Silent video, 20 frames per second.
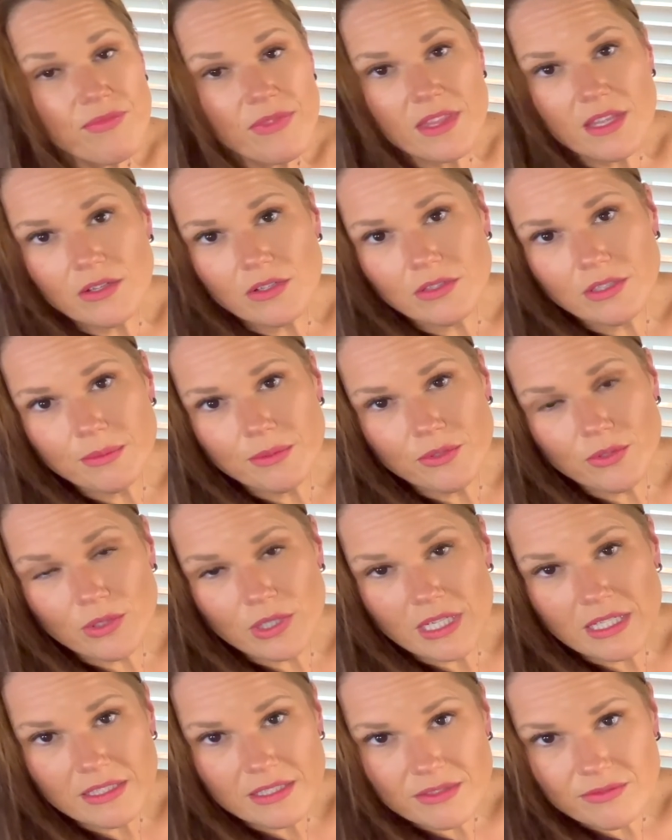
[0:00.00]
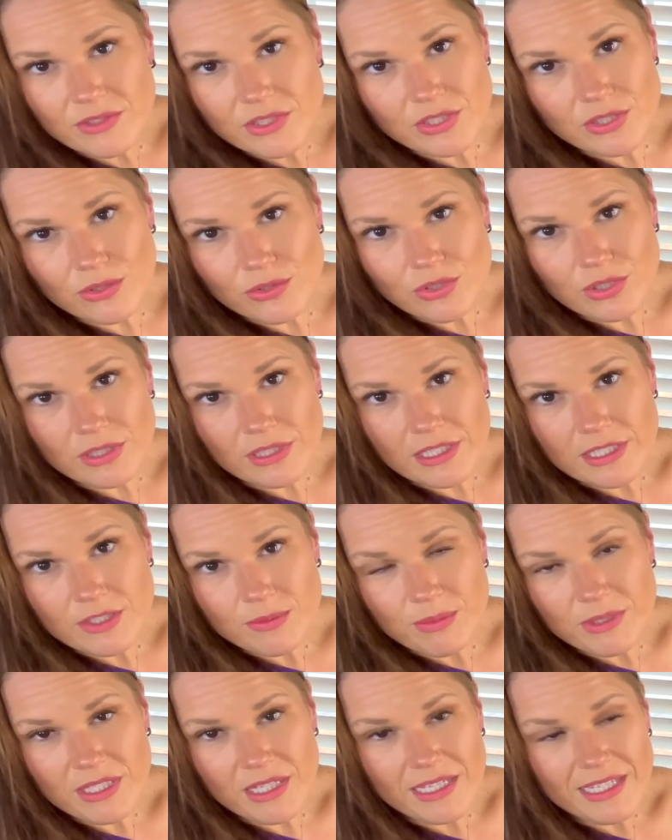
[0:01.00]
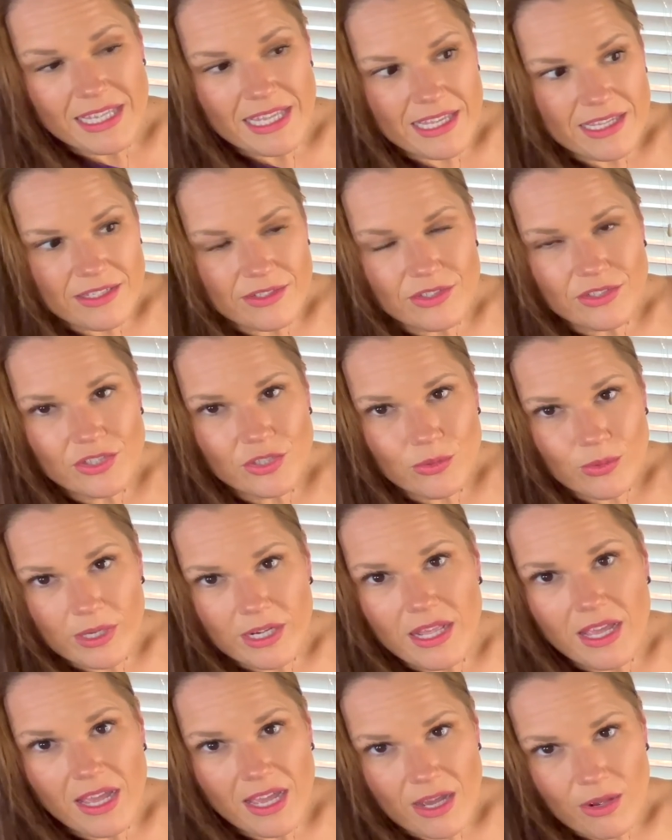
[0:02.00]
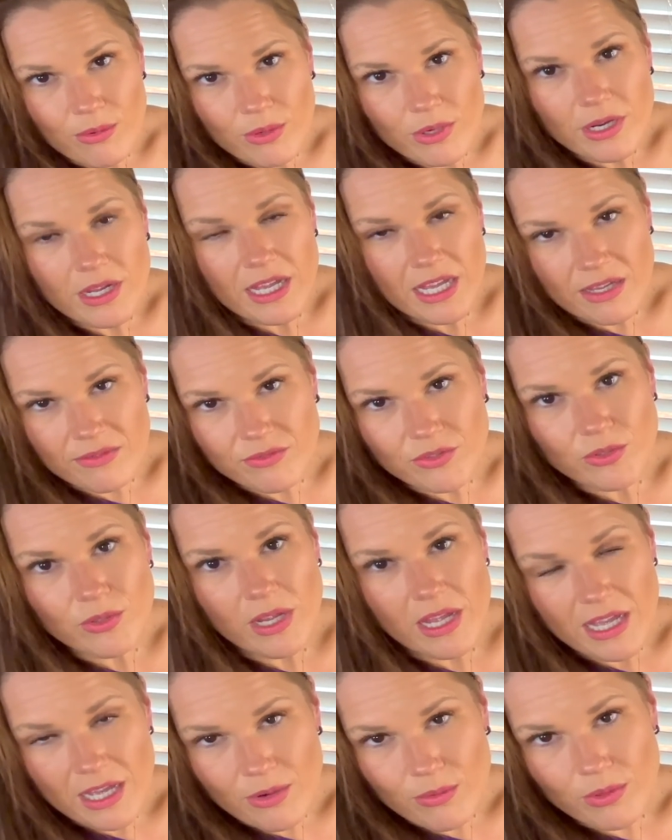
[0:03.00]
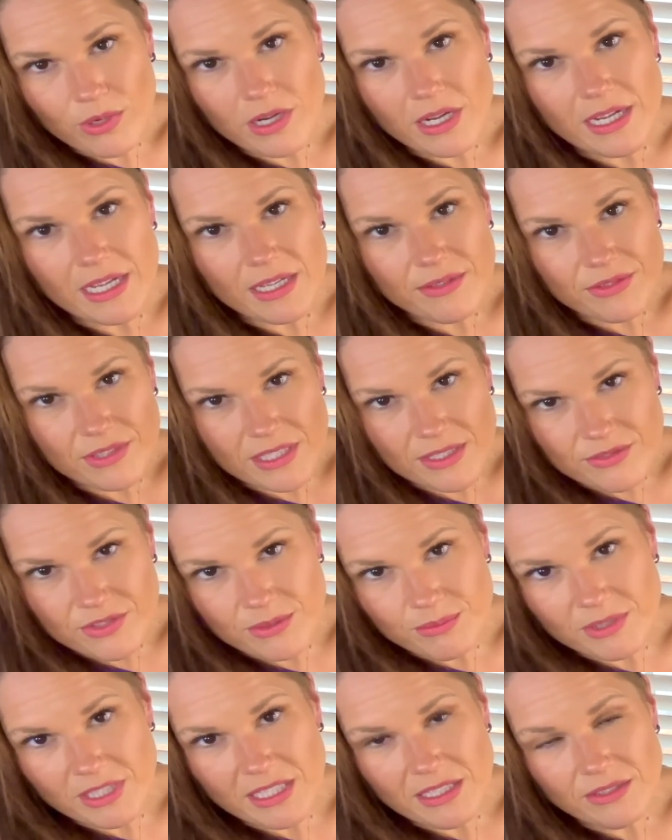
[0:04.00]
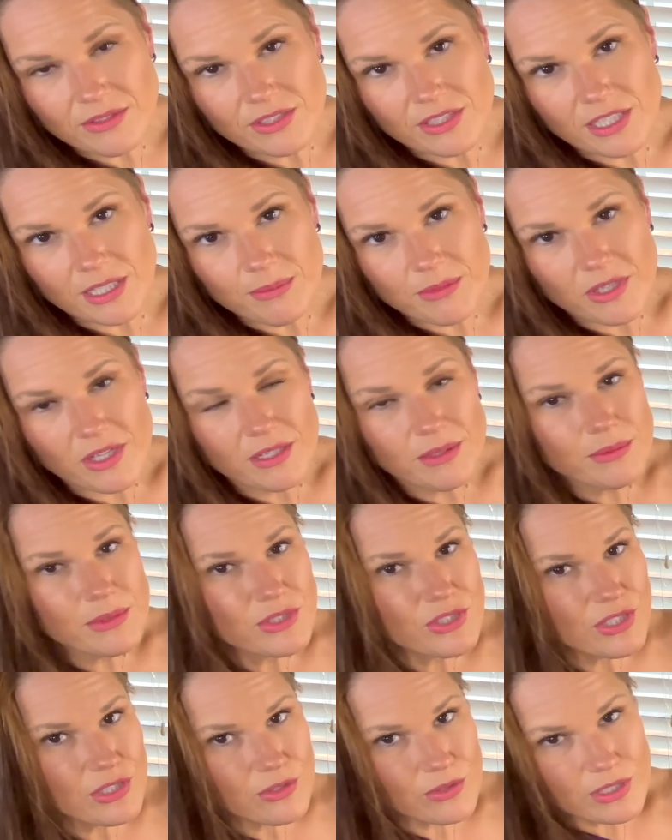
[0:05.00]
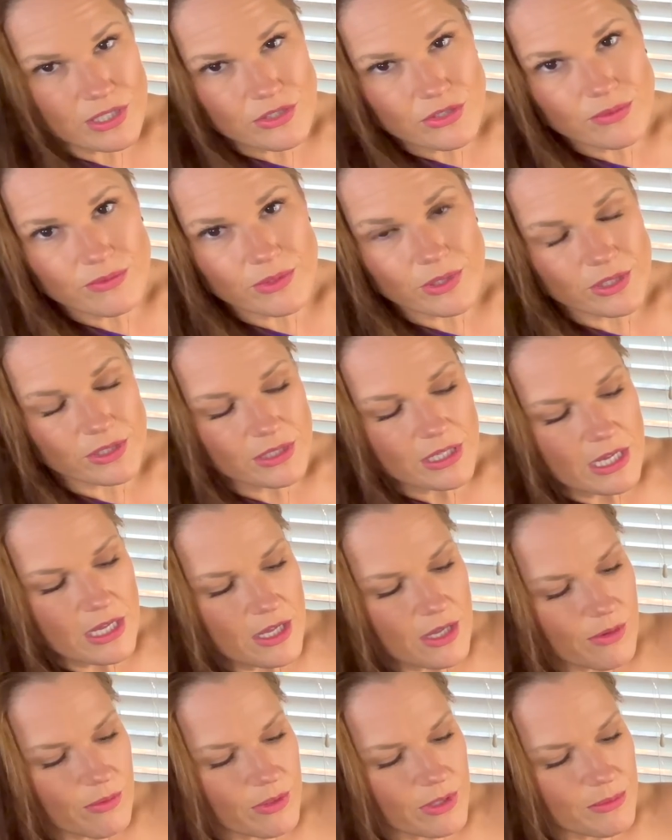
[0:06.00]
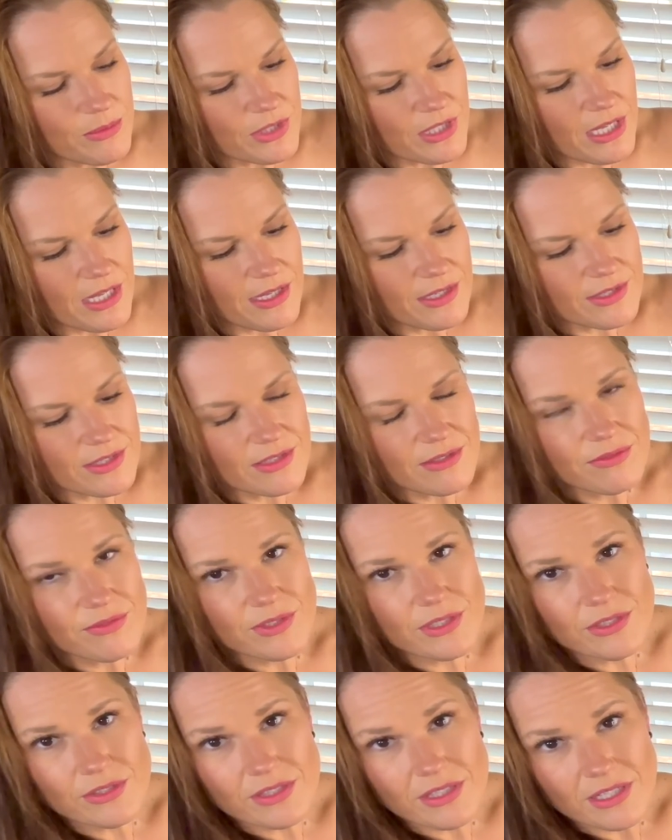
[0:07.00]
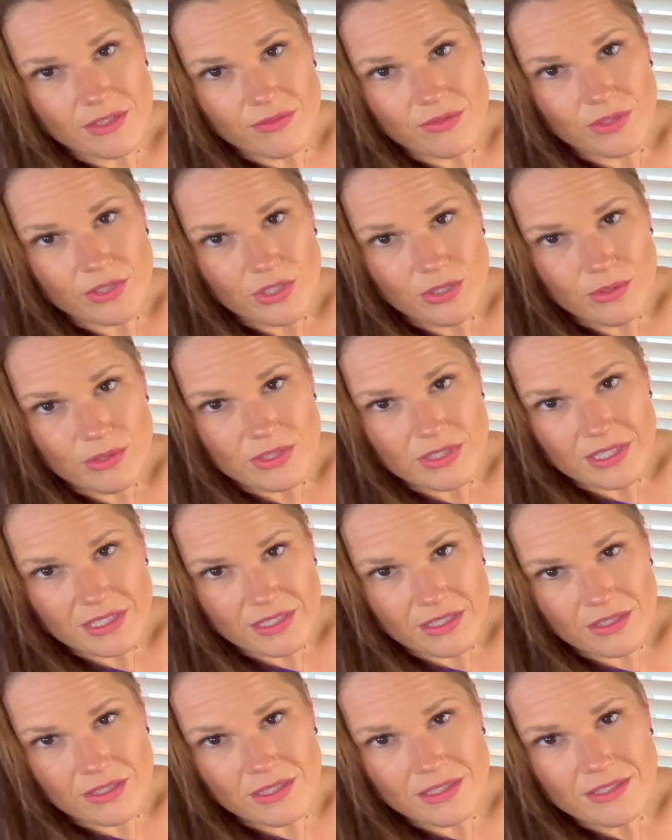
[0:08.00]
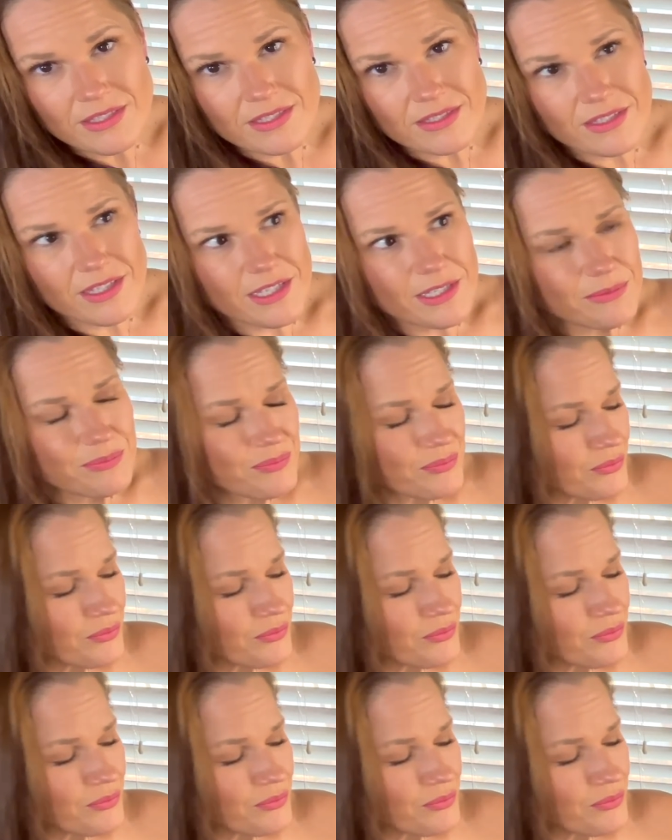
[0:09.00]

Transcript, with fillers: Now, don't get me wrong. I love to socialize, but I can't do it hour after hour. I have to have some downtime. Now, I'm not saying you're introverted. What I'm saying is it feels like for you, it's like an onslaught.